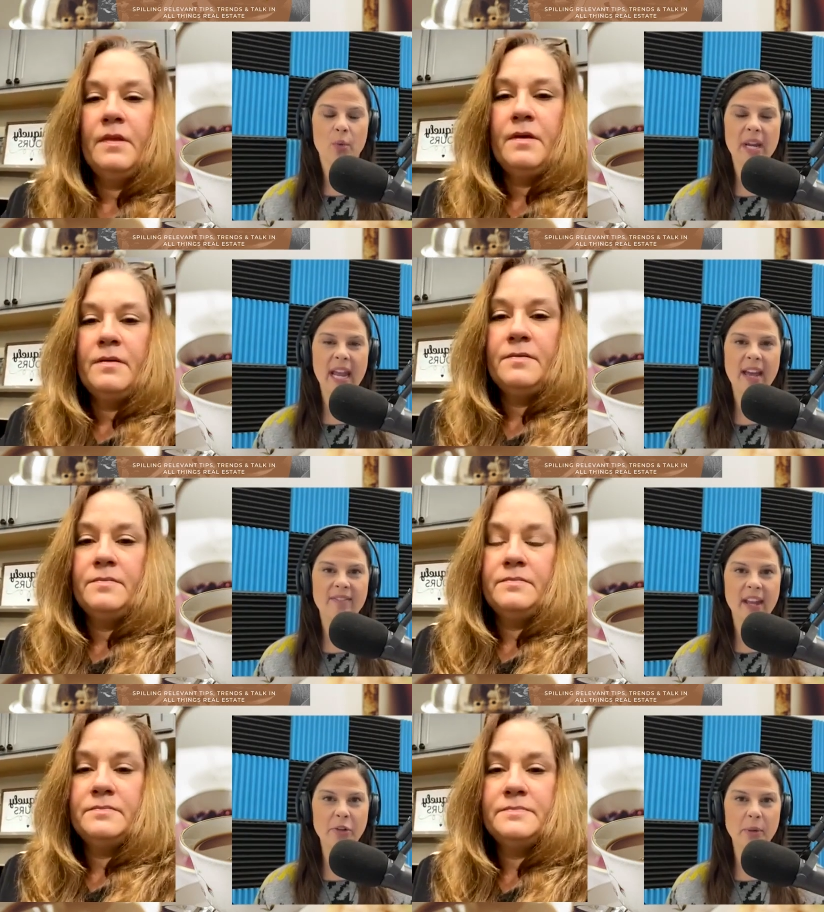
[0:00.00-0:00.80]
Speaker 1: we had
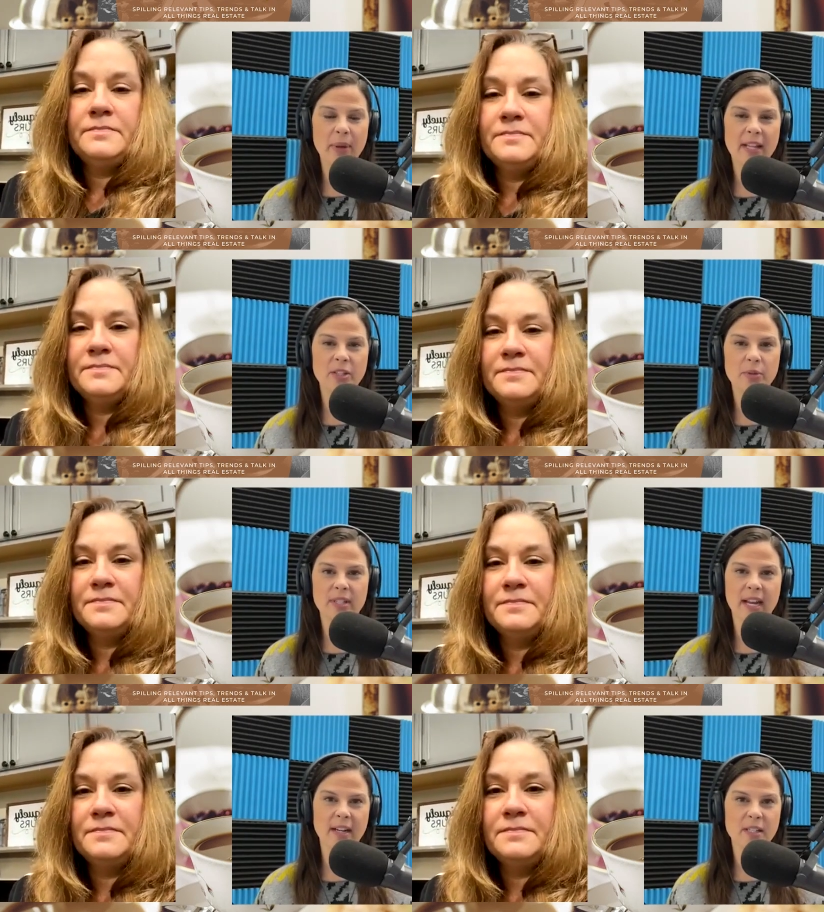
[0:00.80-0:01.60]
Valerie Pence who's
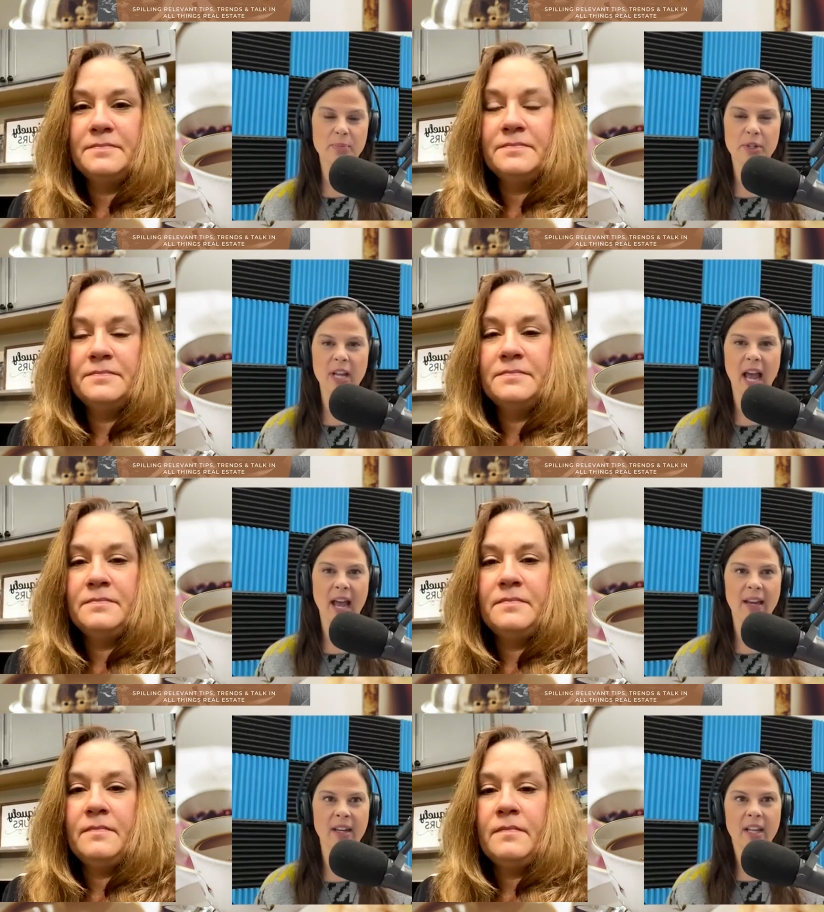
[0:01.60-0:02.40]
an expert
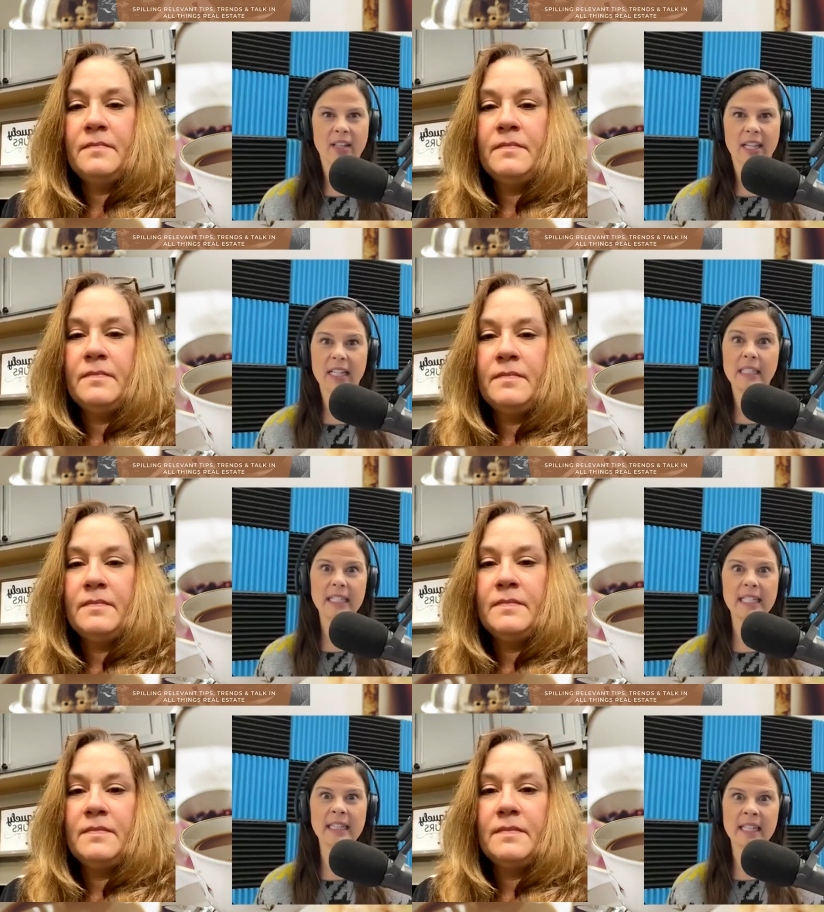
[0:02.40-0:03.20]
on like
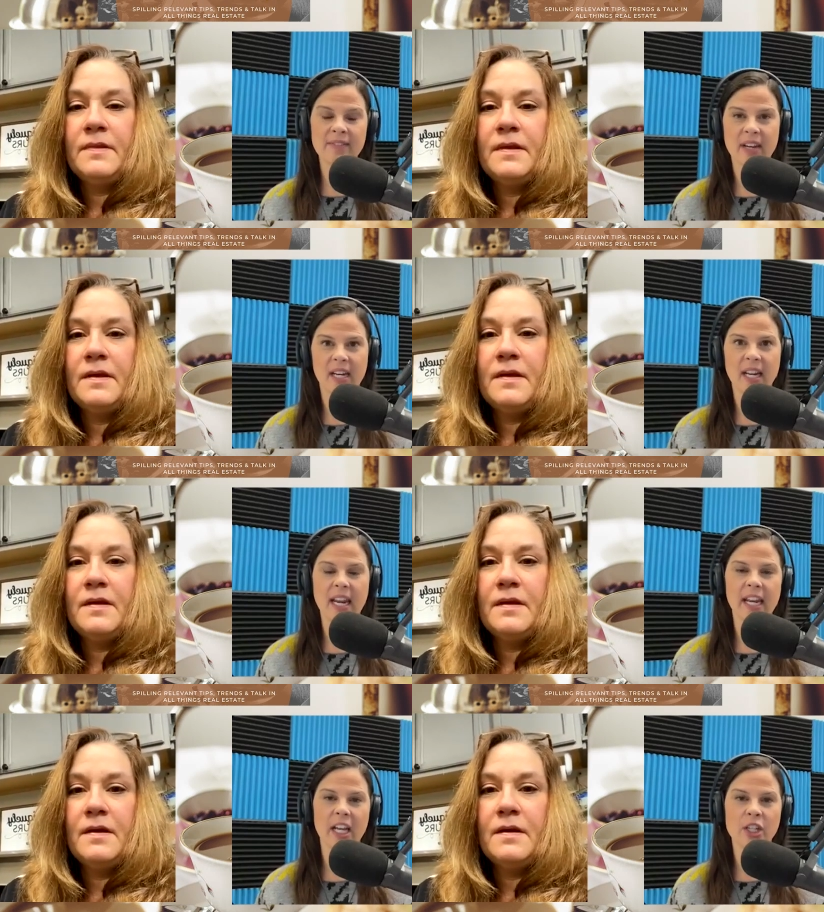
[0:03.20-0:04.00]
clean living
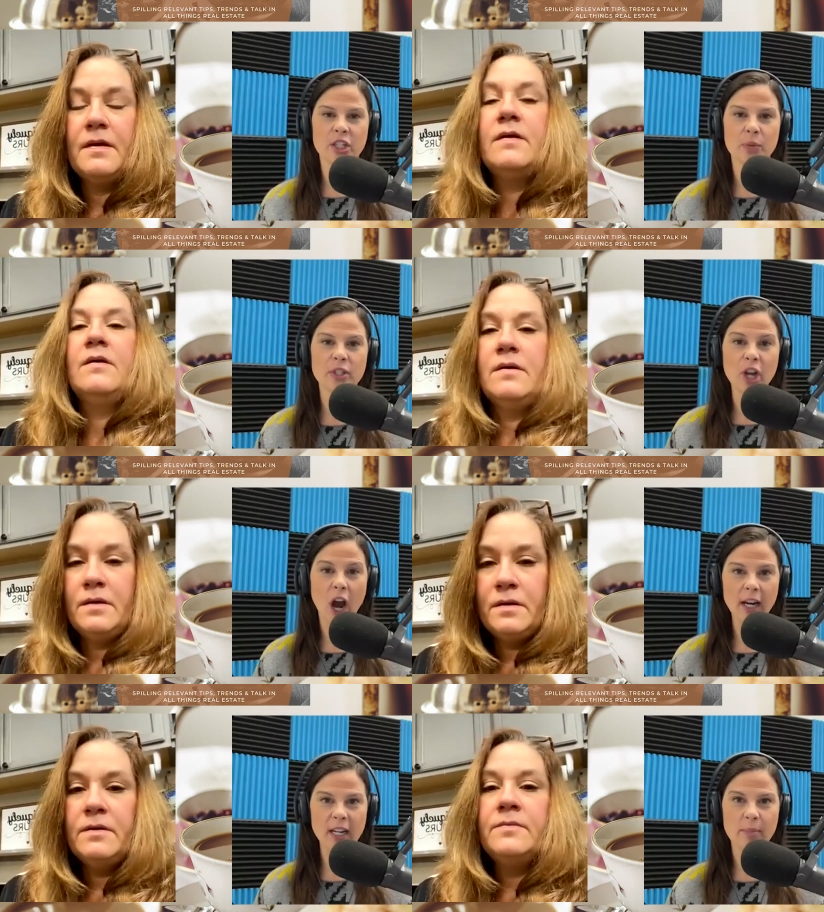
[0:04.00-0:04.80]
and she was
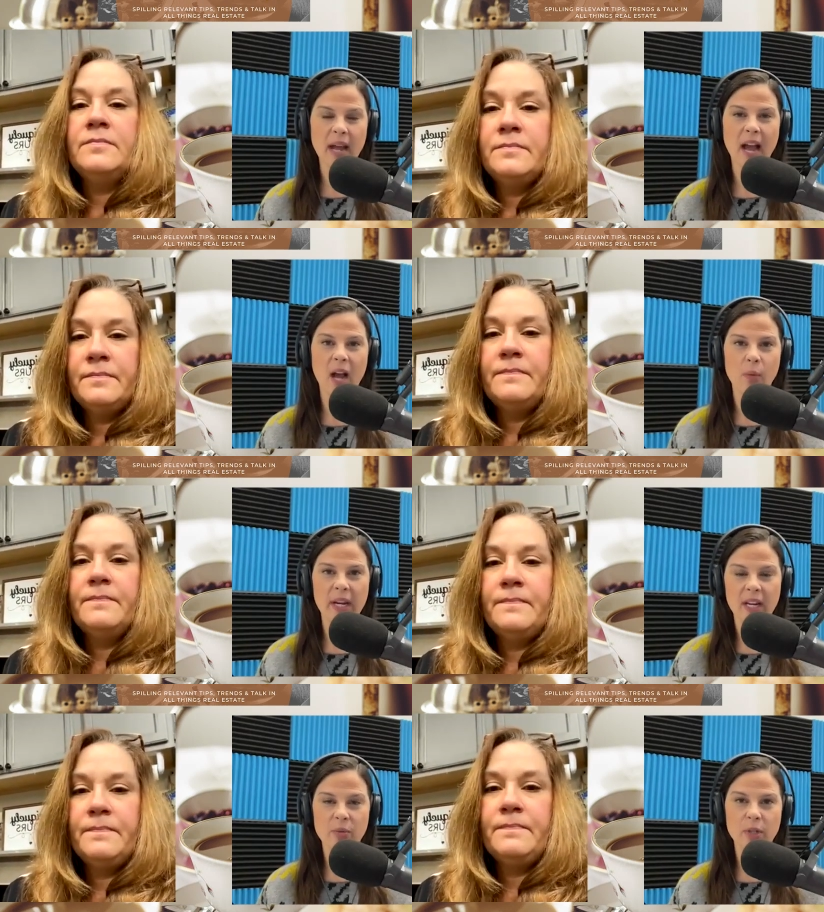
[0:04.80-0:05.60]
talking about how we
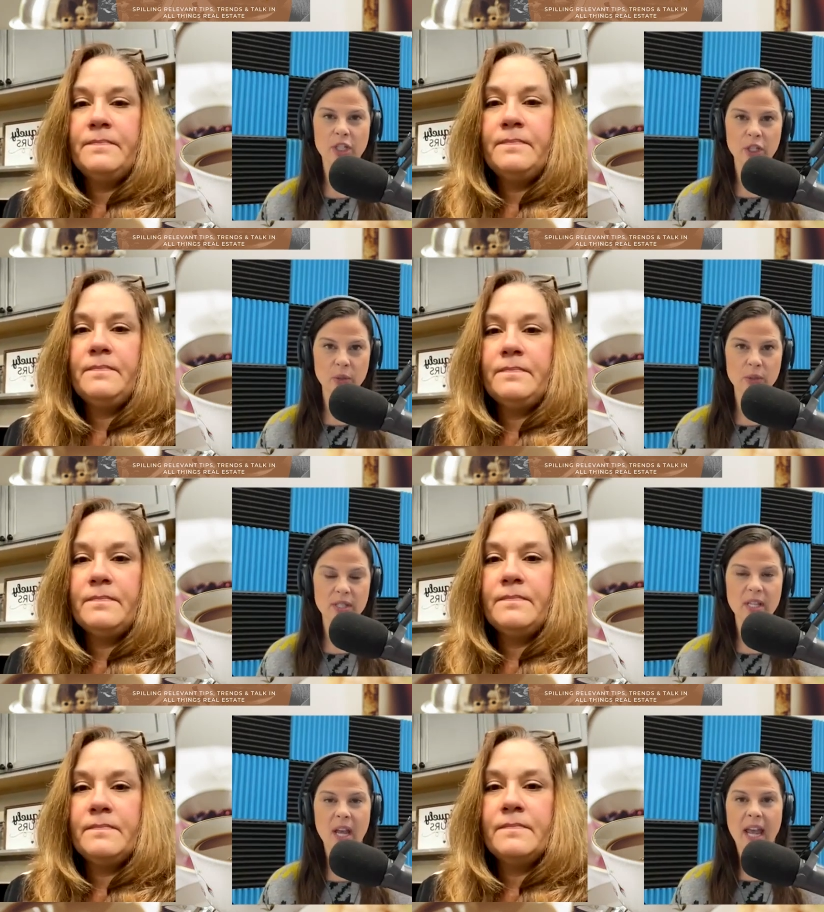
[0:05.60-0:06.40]
can
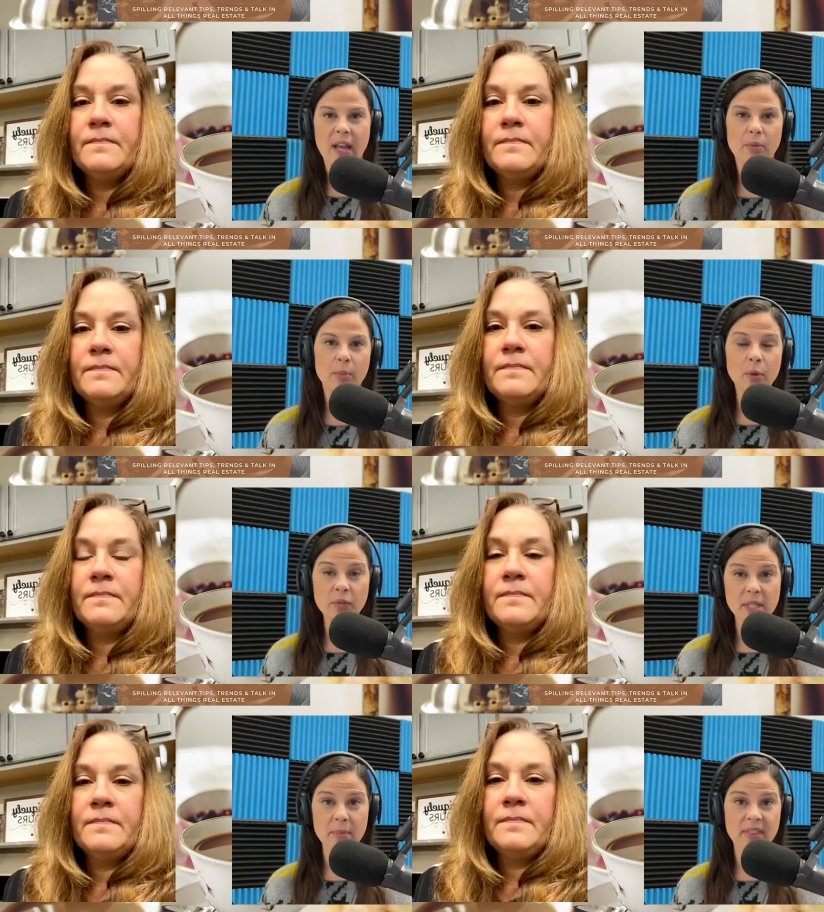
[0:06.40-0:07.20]
reduce and remove
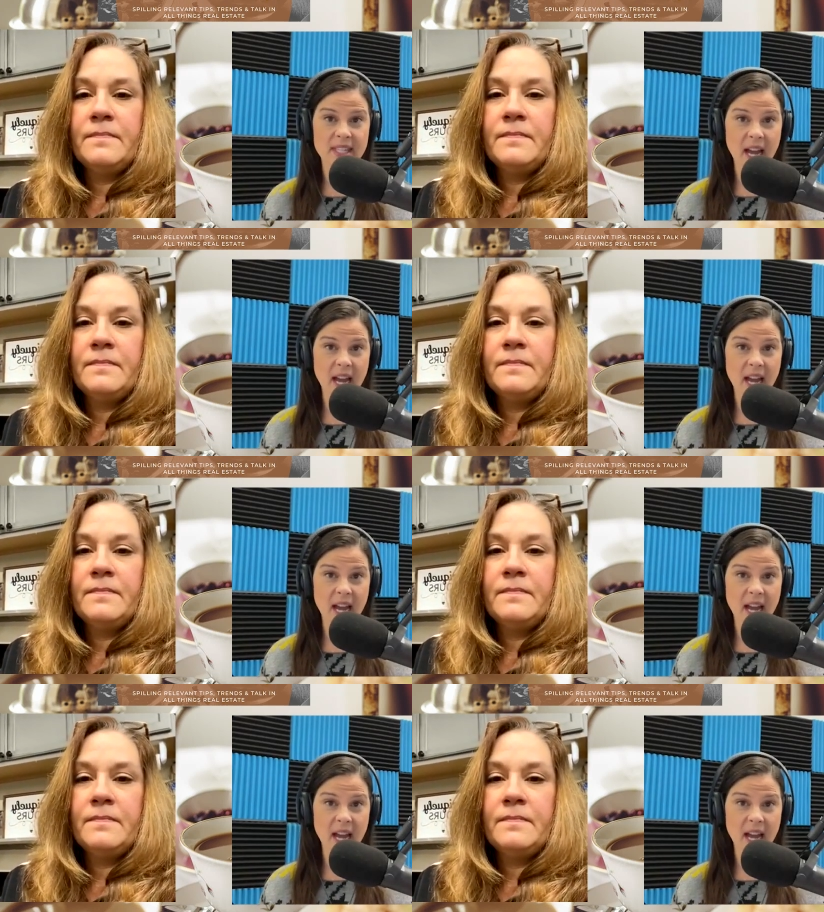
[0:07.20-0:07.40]
some of the